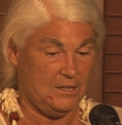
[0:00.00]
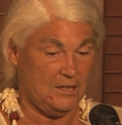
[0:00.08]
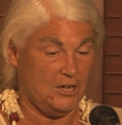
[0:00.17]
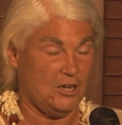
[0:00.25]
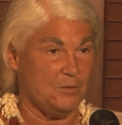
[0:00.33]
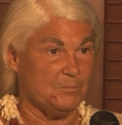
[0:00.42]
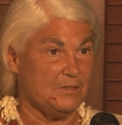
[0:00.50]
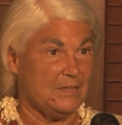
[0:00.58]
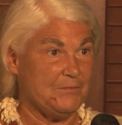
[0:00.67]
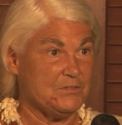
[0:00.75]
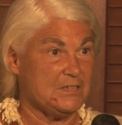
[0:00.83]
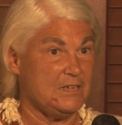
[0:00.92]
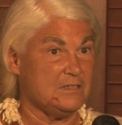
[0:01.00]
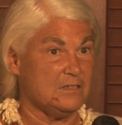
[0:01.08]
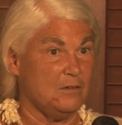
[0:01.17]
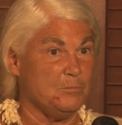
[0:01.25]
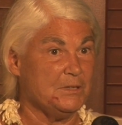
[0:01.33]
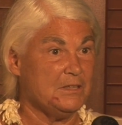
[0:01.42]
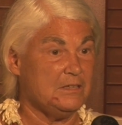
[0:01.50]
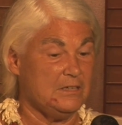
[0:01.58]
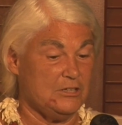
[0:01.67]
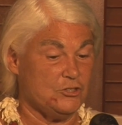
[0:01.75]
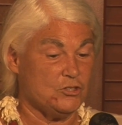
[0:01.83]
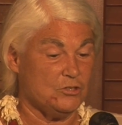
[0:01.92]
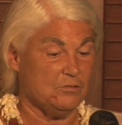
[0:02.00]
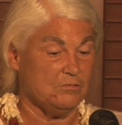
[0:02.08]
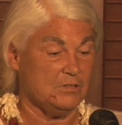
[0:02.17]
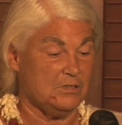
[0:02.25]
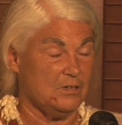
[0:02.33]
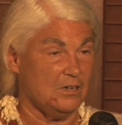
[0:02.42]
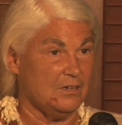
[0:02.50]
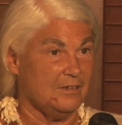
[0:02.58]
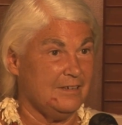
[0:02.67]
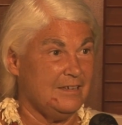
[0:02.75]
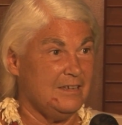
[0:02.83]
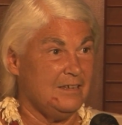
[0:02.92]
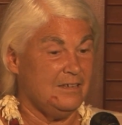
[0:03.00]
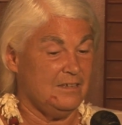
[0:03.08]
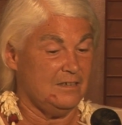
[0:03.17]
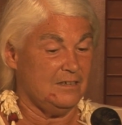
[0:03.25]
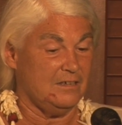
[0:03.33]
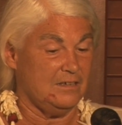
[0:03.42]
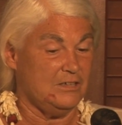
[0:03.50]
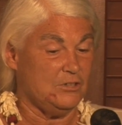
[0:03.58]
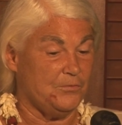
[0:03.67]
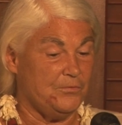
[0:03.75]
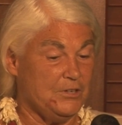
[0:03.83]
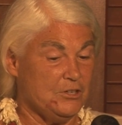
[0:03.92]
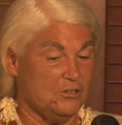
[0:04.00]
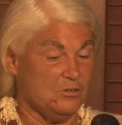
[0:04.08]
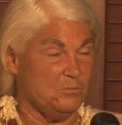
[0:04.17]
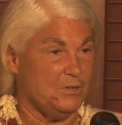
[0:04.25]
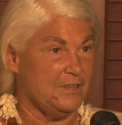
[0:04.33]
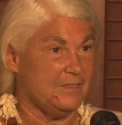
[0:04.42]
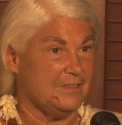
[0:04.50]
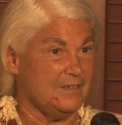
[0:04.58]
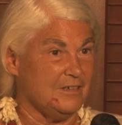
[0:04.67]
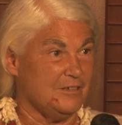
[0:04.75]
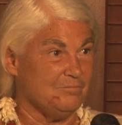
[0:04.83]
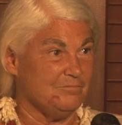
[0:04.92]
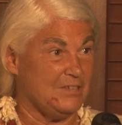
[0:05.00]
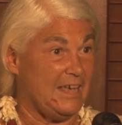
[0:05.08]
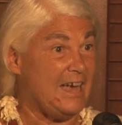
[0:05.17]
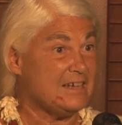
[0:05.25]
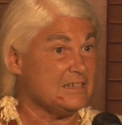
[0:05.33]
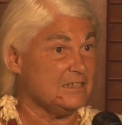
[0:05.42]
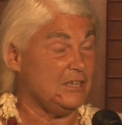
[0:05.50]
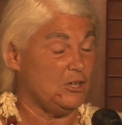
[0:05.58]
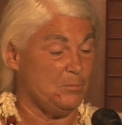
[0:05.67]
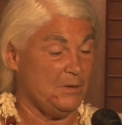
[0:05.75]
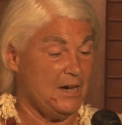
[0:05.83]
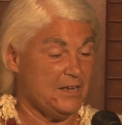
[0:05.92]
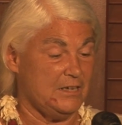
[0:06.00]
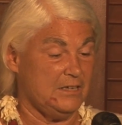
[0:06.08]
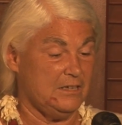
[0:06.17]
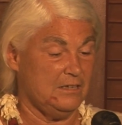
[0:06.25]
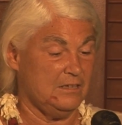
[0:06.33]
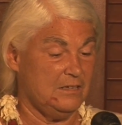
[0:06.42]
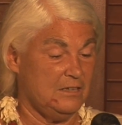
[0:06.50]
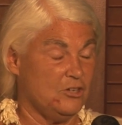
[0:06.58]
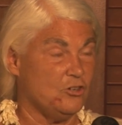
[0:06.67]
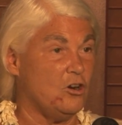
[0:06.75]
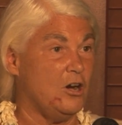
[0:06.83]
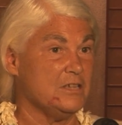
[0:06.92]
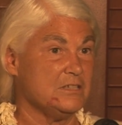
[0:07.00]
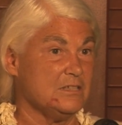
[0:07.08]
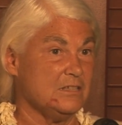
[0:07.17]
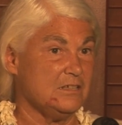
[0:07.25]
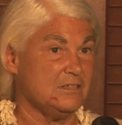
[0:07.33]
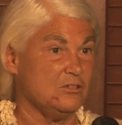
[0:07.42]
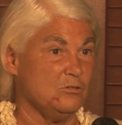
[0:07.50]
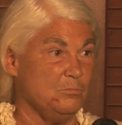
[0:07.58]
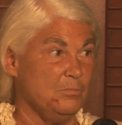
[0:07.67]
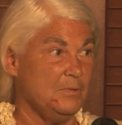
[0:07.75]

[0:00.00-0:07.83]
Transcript: Glyphosate's ability to interfere with, to act as an antibiotic, causes it to